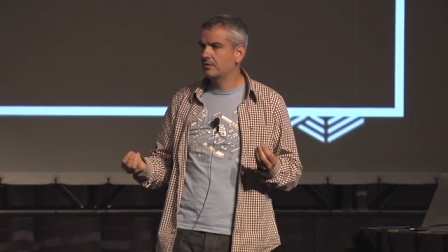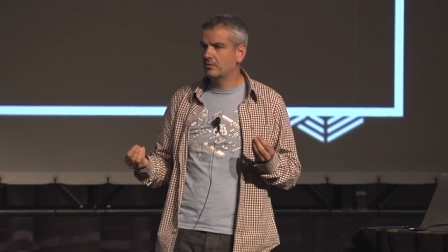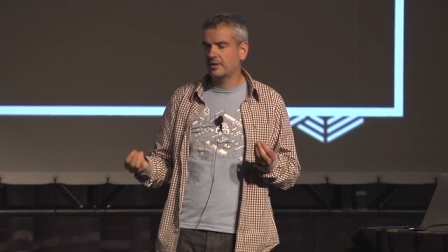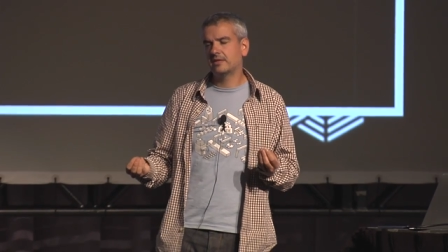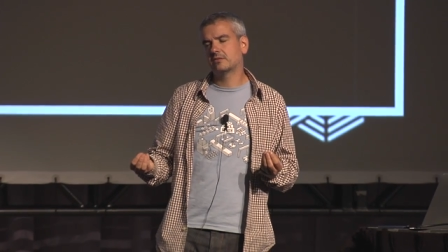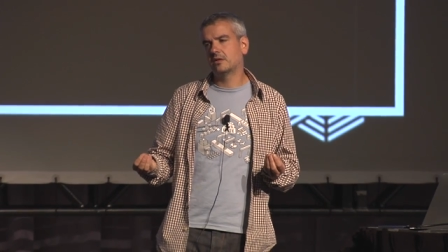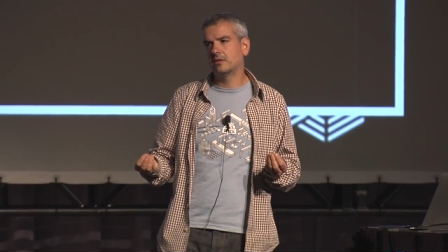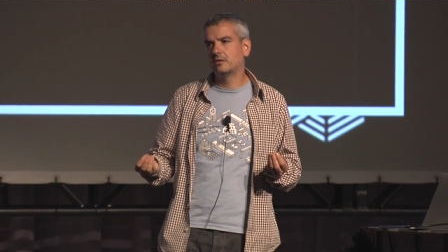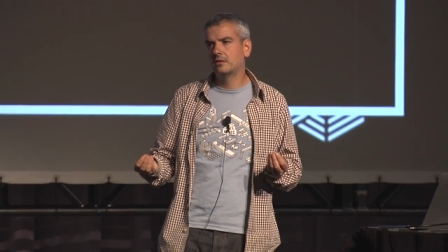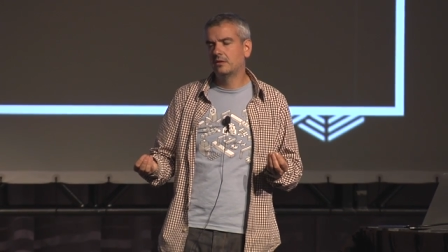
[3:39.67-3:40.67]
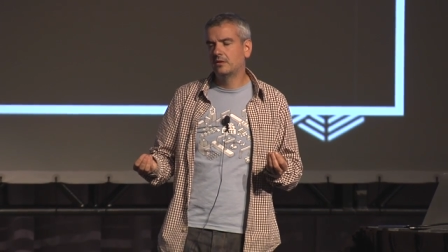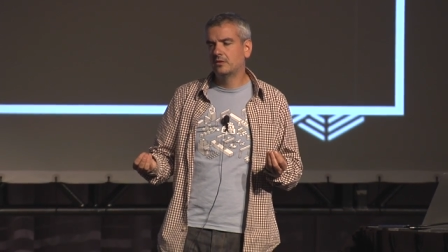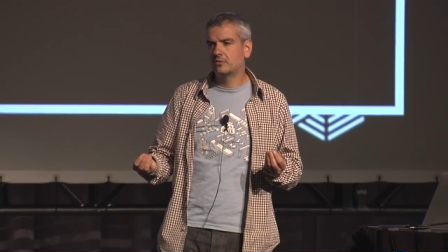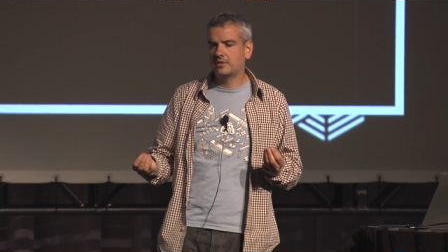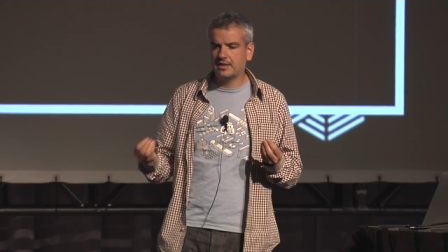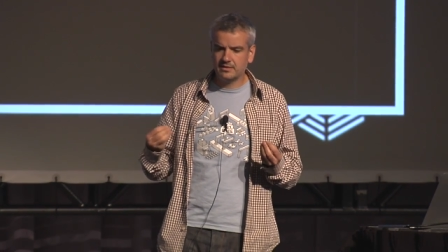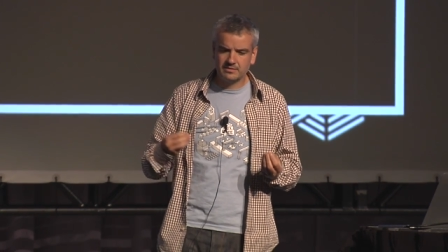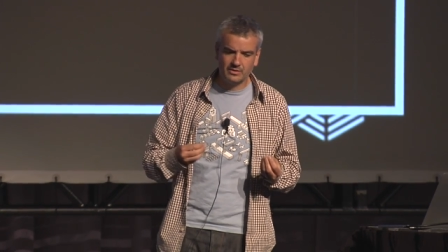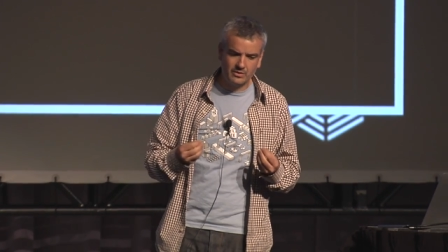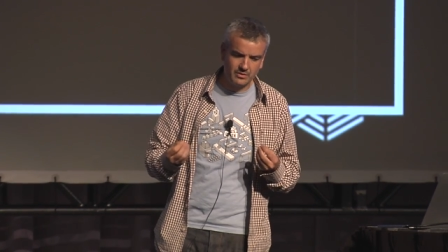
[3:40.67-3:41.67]
Today it's not. Today
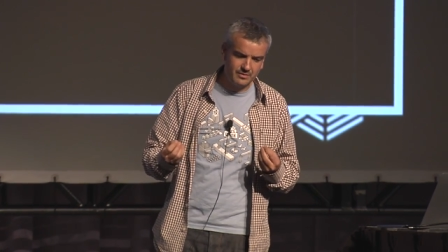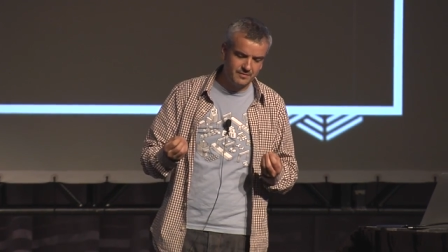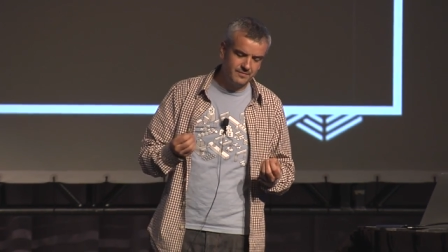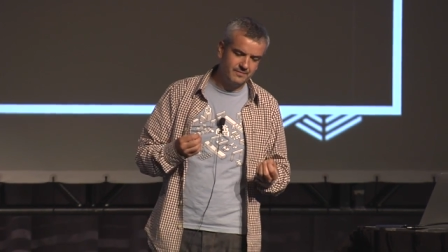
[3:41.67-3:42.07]
there's a lot of